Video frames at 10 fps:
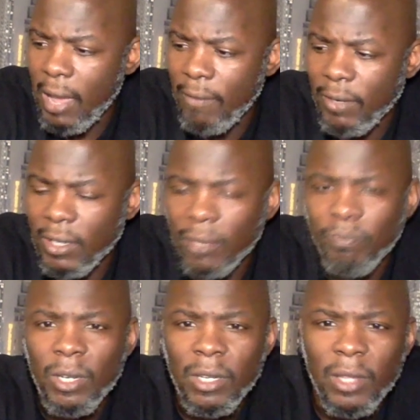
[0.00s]
having
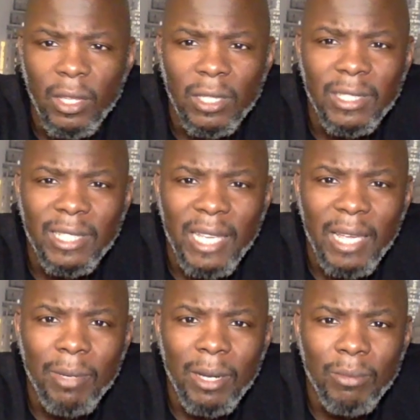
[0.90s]
another
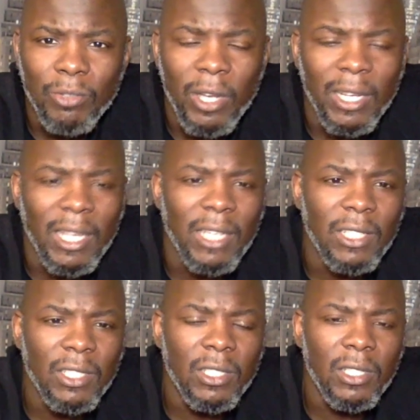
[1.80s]
segment. I'm trying to get
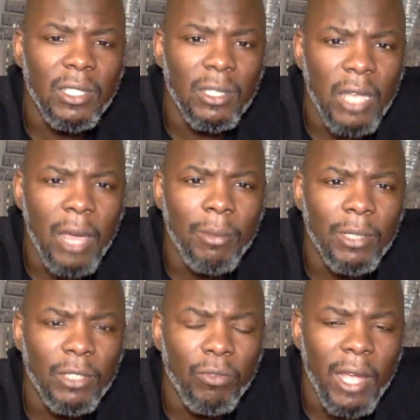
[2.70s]
this
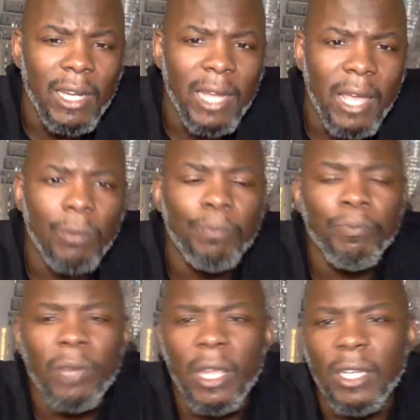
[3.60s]
established right now,
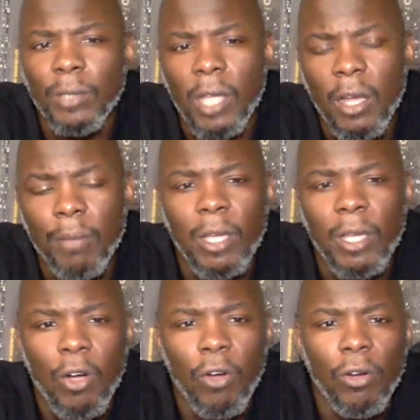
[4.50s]
and it's going to be
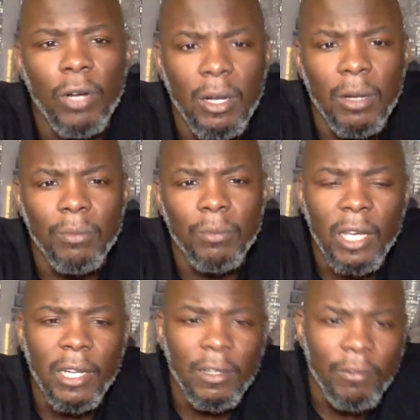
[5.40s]
called
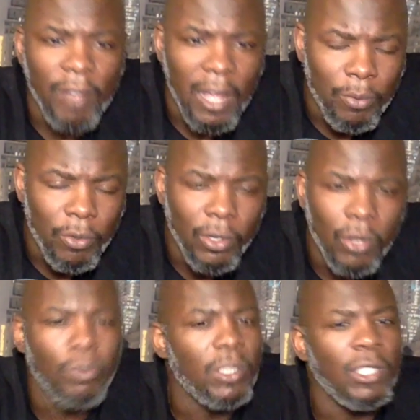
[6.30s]
Cutting
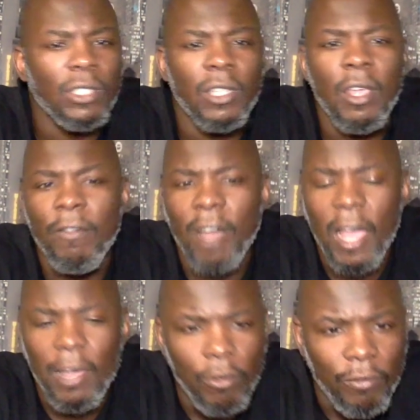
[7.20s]
5.0, which is
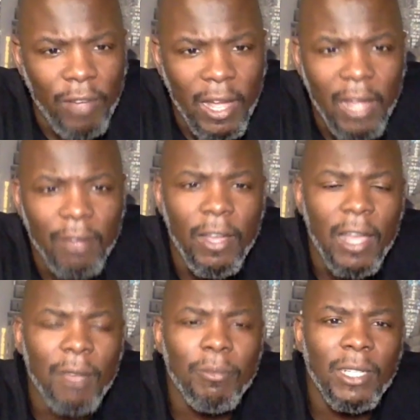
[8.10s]
5 on 5,
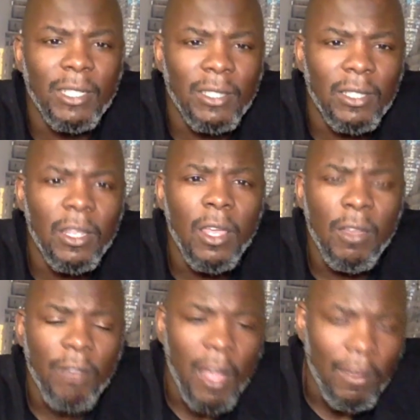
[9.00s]
5 minutes,
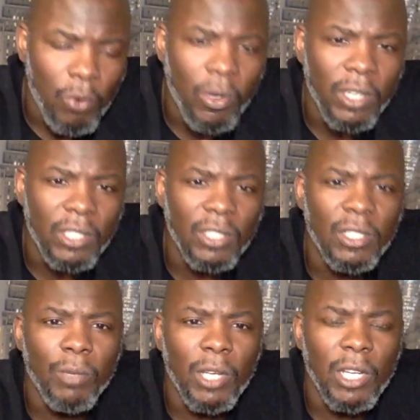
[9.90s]
5 questions,
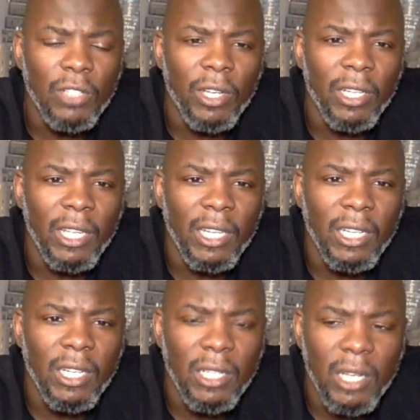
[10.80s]
and we're going to try to get it
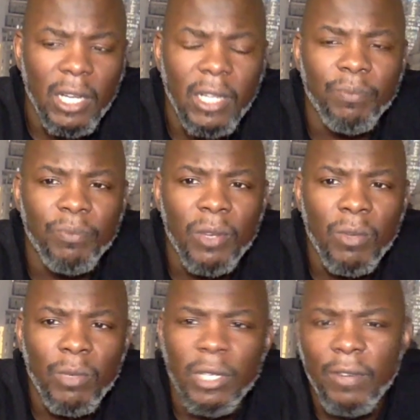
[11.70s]
done
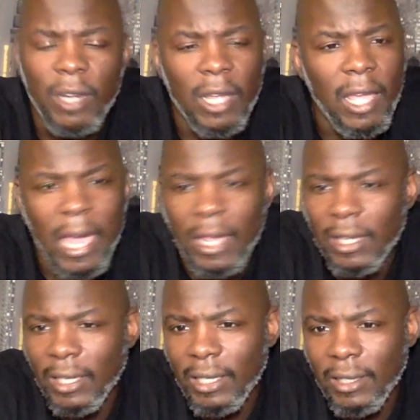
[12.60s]
with different
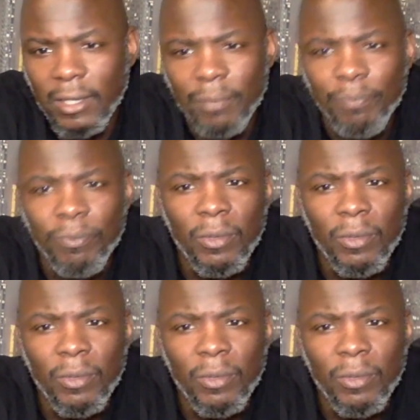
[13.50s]
athletes,